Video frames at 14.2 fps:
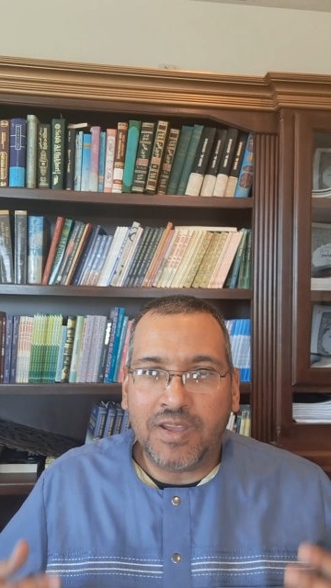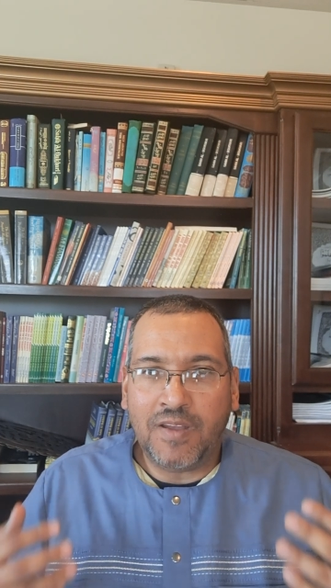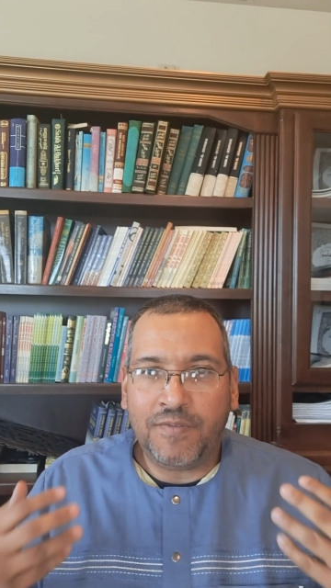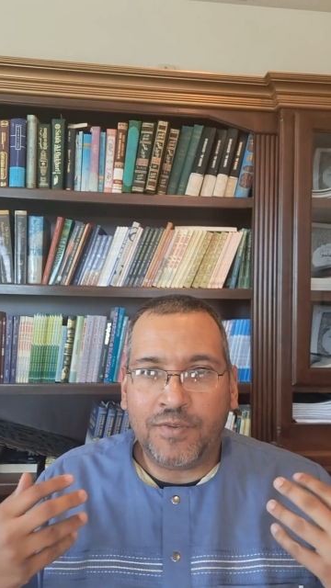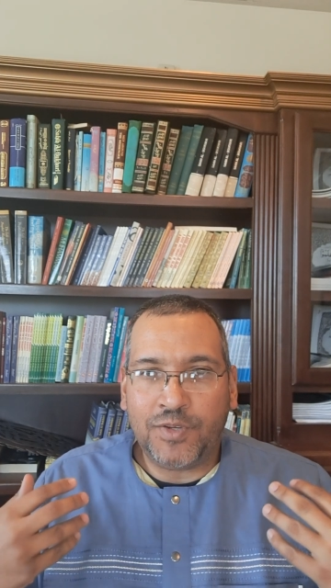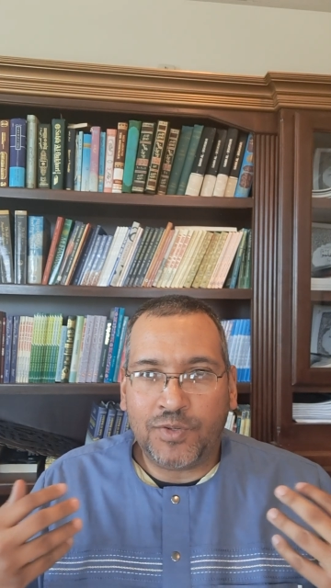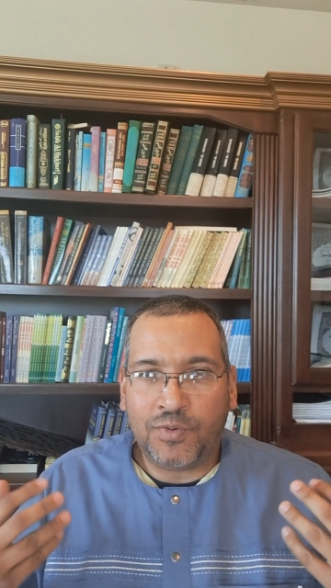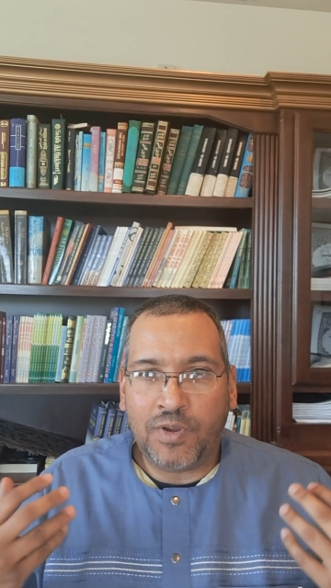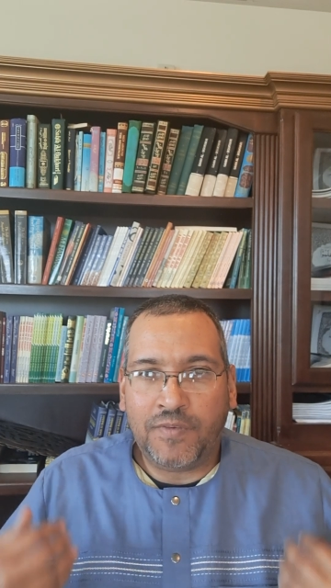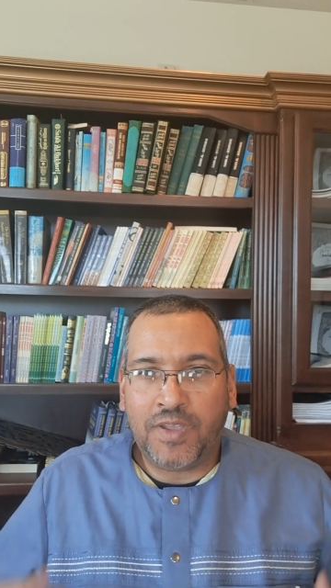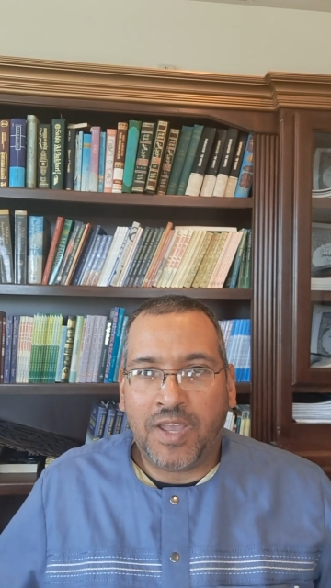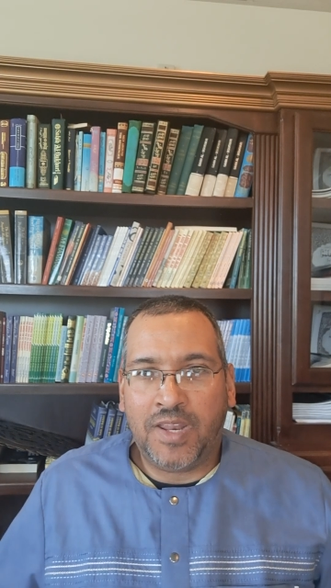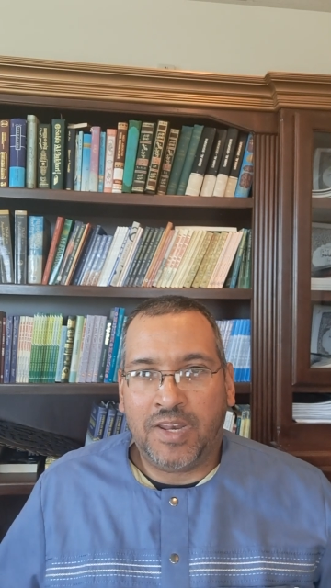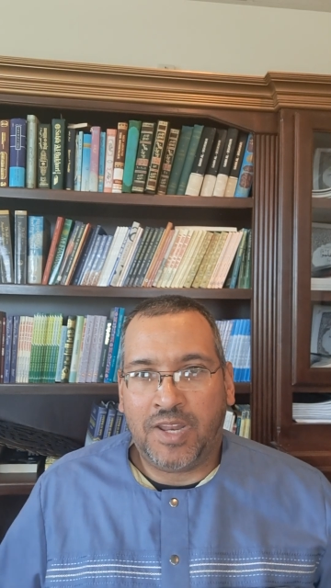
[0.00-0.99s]
of the story of
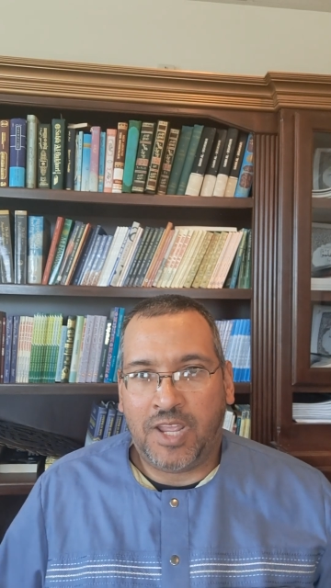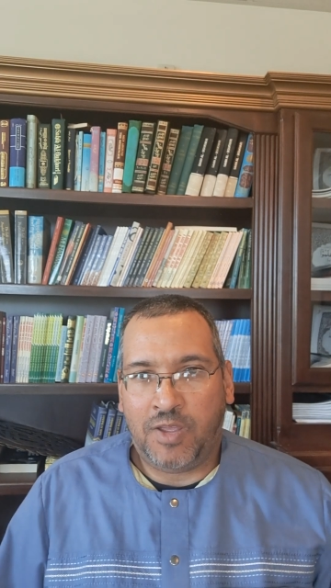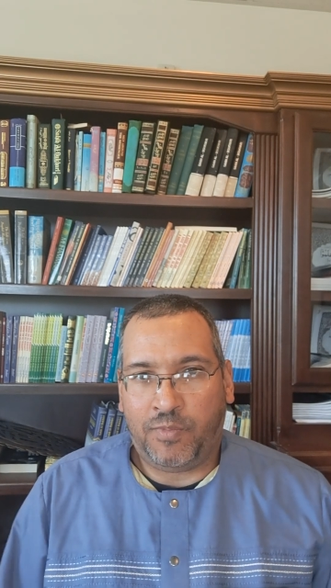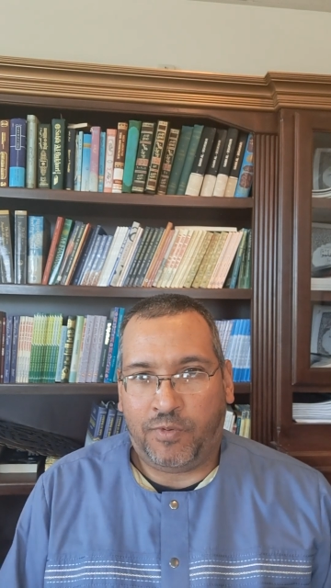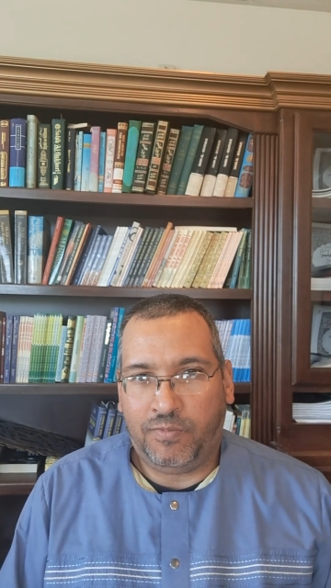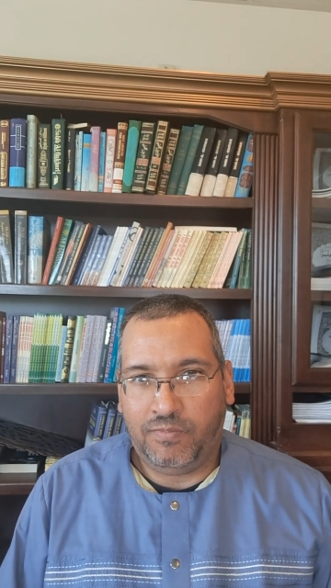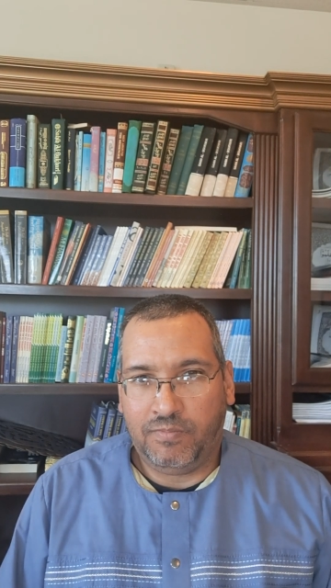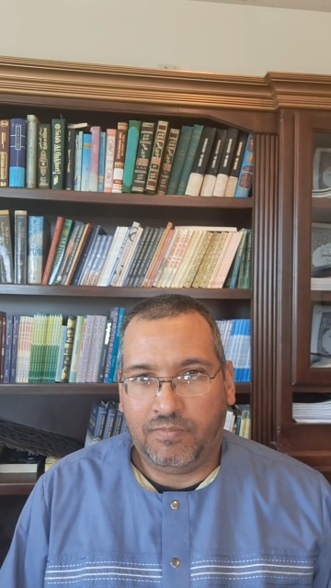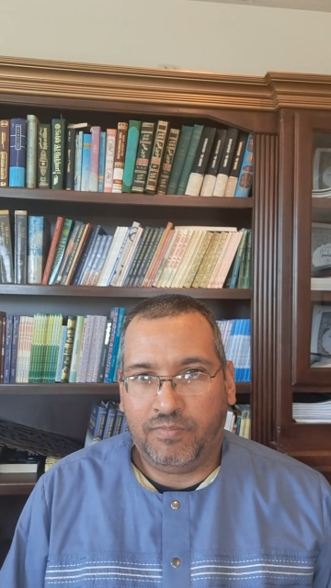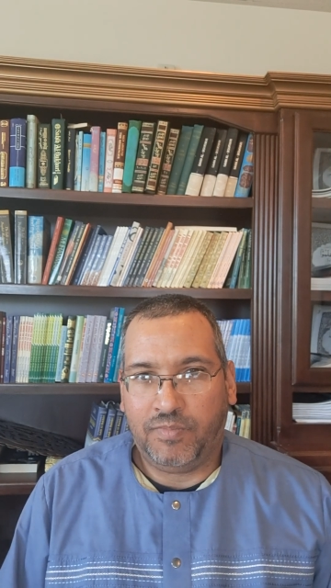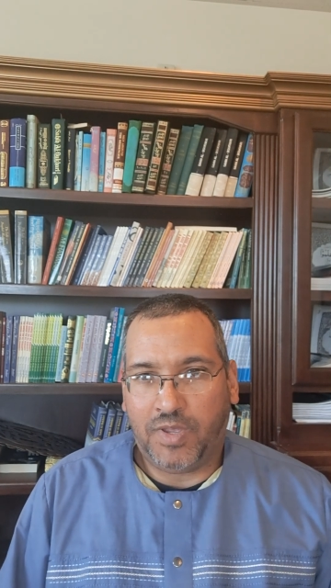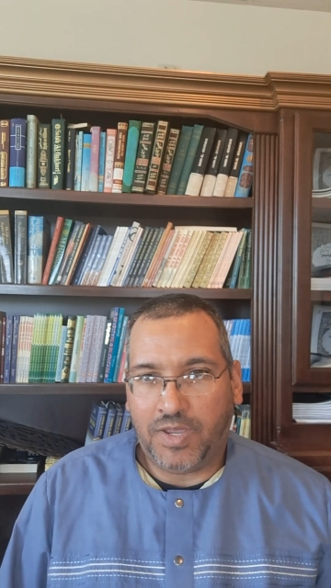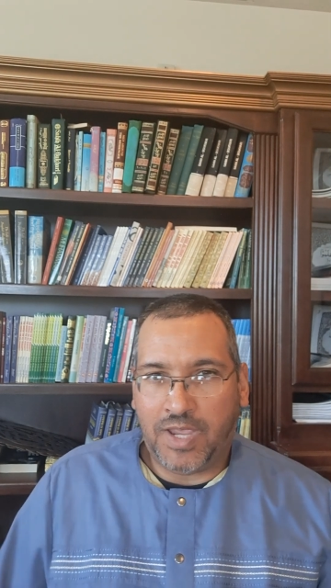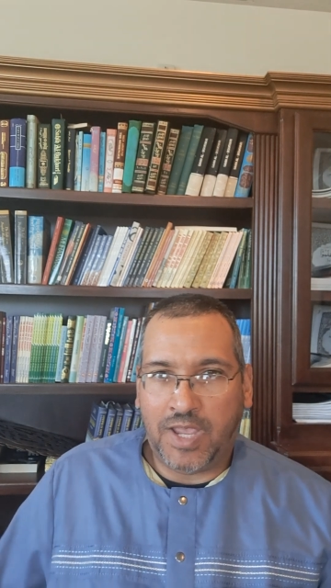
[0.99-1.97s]
Cain and Abel,
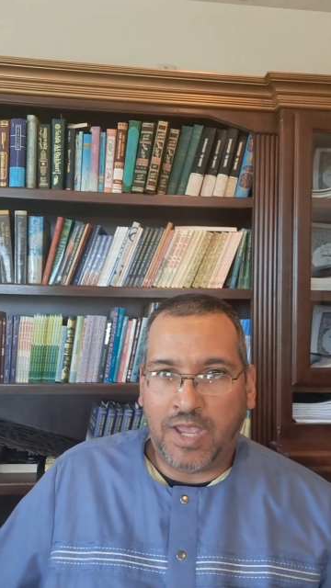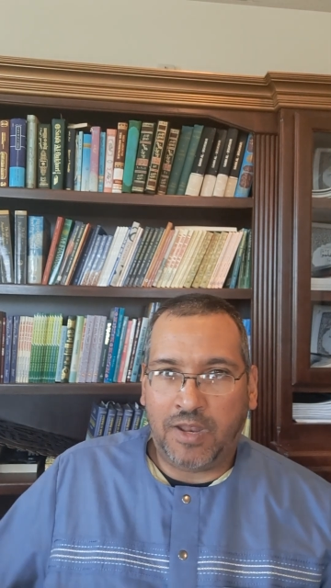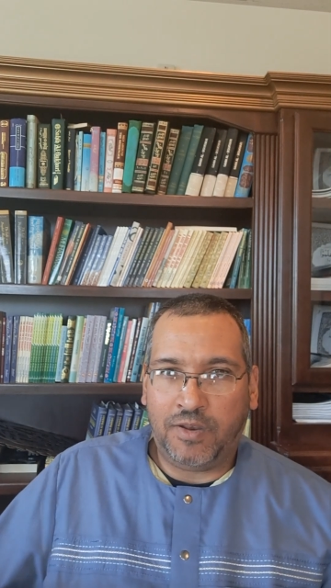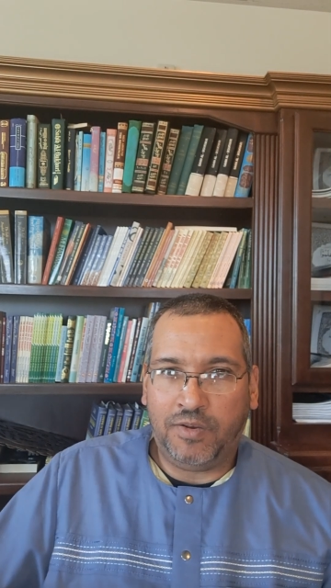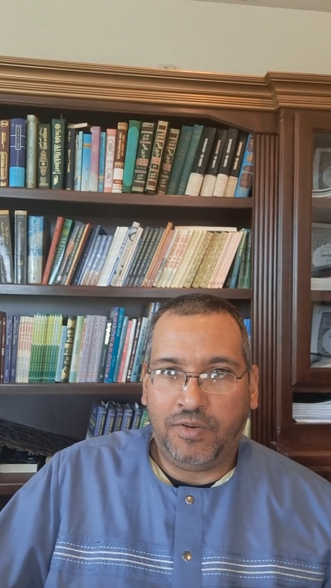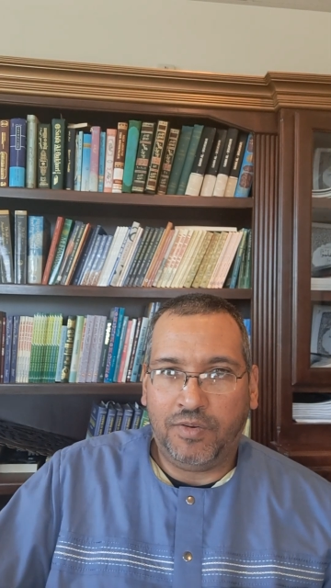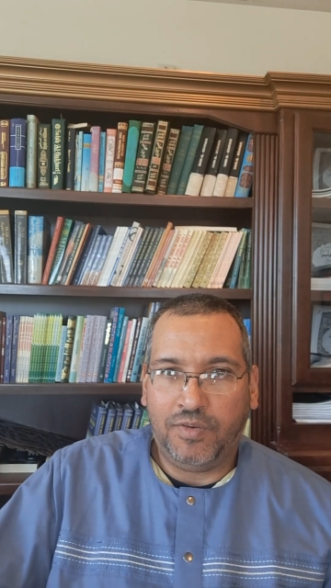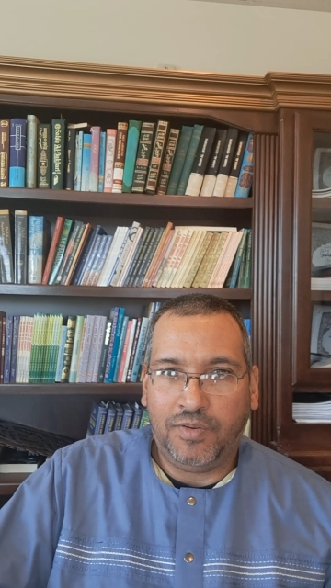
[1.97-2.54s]
again,